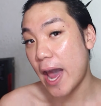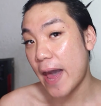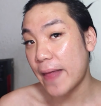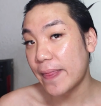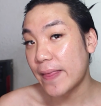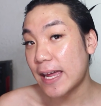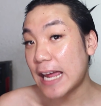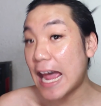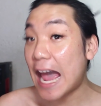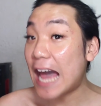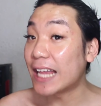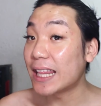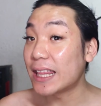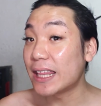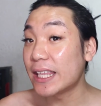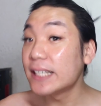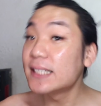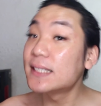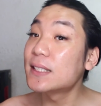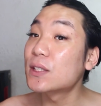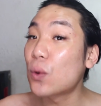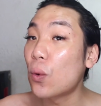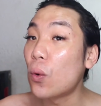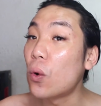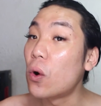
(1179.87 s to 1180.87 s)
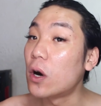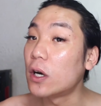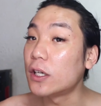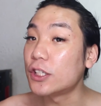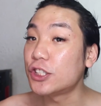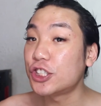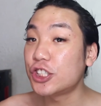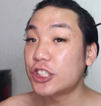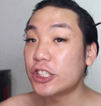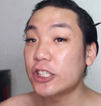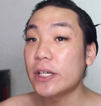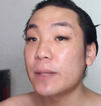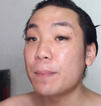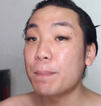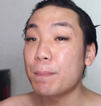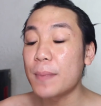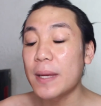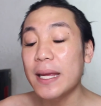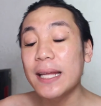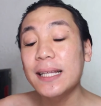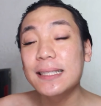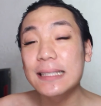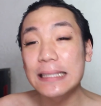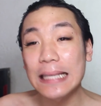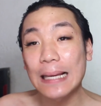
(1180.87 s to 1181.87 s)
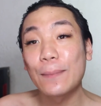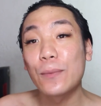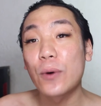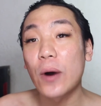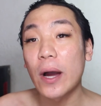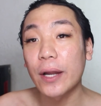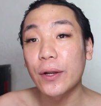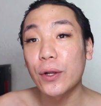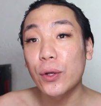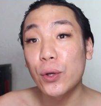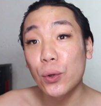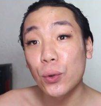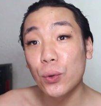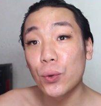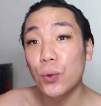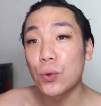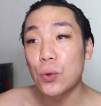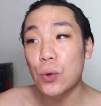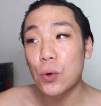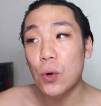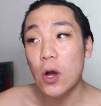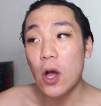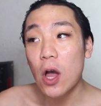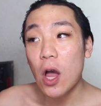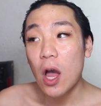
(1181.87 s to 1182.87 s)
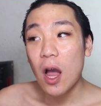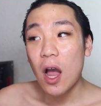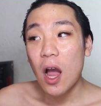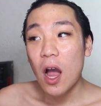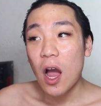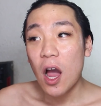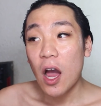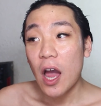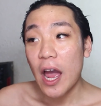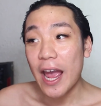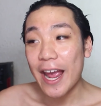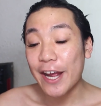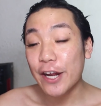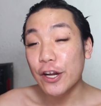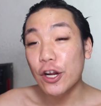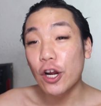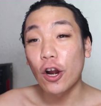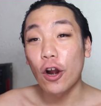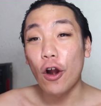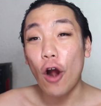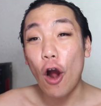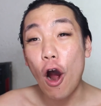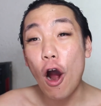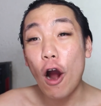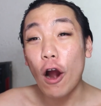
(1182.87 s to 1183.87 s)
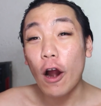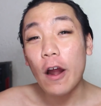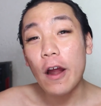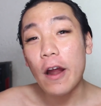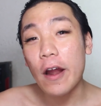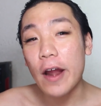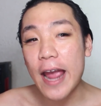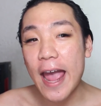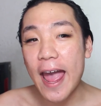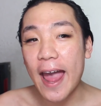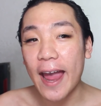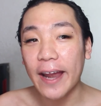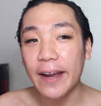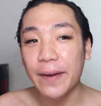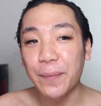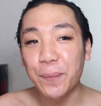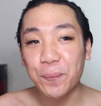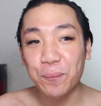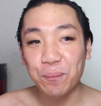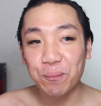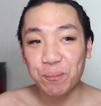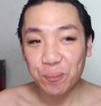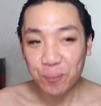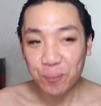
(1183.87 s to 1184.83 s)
and then at this school she meets someone who, in her heart and